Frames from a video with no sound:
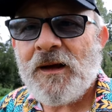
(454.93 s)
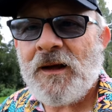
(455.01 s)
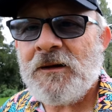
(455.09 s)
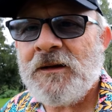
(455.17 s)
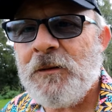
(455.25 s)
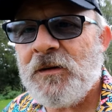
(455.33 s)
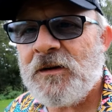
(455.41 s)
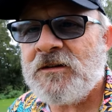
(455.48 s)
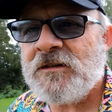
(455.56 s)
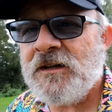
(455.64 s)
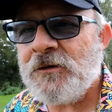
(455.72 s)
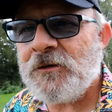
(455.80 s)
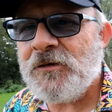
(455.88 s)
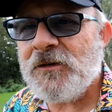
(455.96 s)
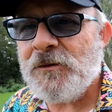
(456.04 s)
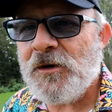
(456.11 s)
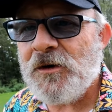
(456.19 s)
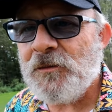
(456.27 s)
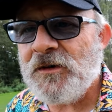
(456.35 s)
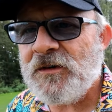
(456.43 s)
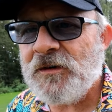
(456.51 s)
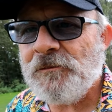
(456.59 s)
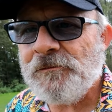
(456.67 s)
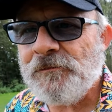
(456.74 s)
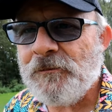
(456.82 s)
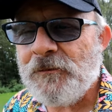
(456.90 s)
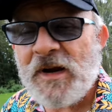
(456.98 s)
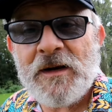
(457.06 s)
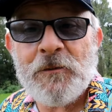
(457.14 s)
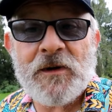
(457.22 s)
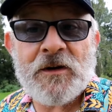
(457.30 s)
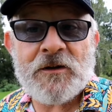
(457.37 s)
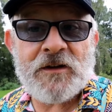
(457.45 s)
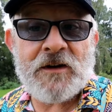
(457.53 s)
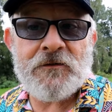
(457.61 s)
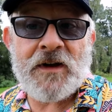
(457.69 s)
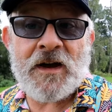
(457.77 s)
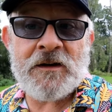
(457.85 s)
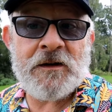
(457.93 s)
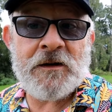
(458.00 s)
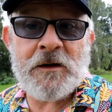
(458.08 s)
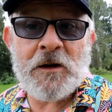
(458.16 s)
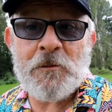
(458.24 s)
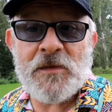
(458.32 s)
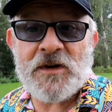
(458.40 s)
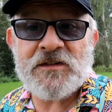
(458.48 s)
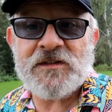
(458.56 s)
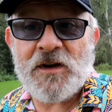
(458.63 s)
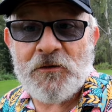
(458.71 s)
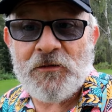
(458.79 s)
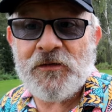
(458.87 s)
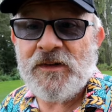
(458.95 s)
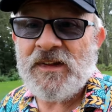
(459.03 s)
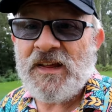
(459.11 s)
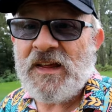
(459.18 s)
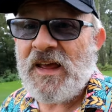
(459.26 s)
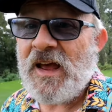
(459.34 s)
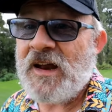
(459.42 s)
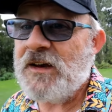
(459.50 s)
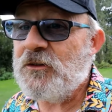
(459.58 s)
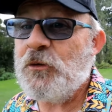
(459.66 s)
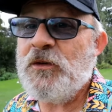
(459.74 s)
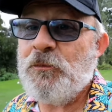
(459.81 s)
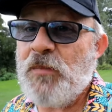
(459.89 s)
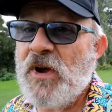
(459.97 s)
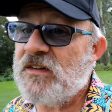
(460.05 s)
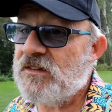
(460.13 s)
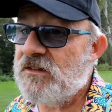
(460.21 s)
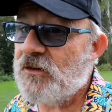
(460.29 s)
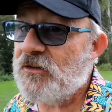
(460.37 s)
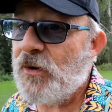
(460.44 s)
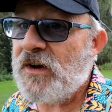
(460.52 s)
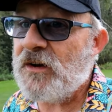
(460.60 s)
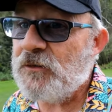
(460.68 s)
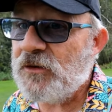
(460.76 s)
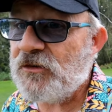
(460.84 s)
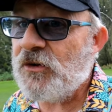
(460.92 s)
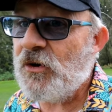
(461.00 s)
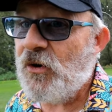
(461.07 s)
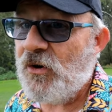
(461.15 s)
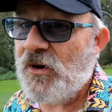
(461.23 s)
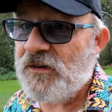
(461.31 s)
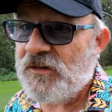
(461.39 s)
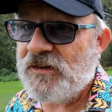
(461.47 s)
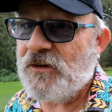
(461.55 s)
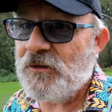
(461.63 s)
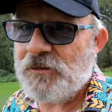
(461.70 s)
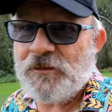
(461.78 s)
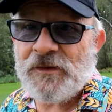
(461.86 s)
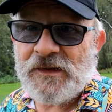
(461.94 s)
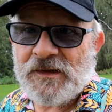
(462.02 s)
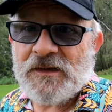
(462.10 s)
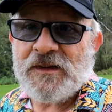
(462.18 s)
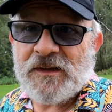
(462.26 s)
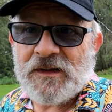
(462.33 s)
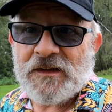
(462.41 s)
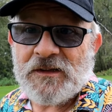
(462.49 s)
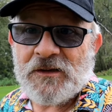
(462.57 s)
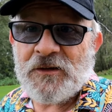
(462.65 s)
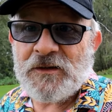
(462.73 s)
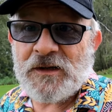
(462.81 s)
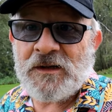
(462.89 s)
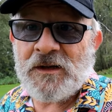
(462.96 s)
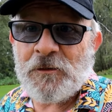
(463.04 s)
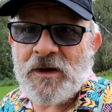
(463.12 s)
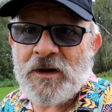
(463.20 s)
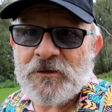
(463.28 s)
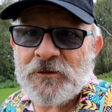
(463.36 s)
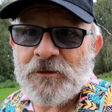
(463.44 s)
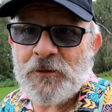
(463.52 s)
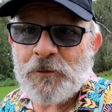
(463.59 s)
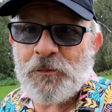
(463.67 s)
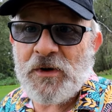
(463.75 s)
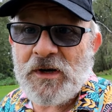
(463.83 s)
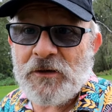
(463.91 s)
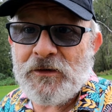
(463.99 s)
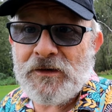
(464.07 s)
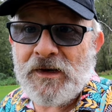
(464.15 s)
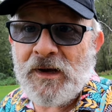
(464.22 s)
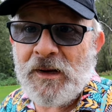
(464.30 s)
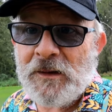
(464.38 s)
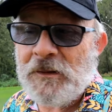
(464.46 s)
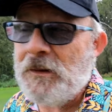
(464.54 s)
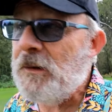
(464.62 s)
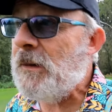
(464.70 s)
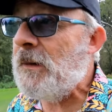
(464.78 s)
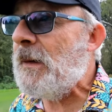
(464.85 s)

I'll keep it a secret for the moment, mainly because I haven't added it up myself. And it's always best not to add up your score until you're in the clubhouse with a beer in your hand.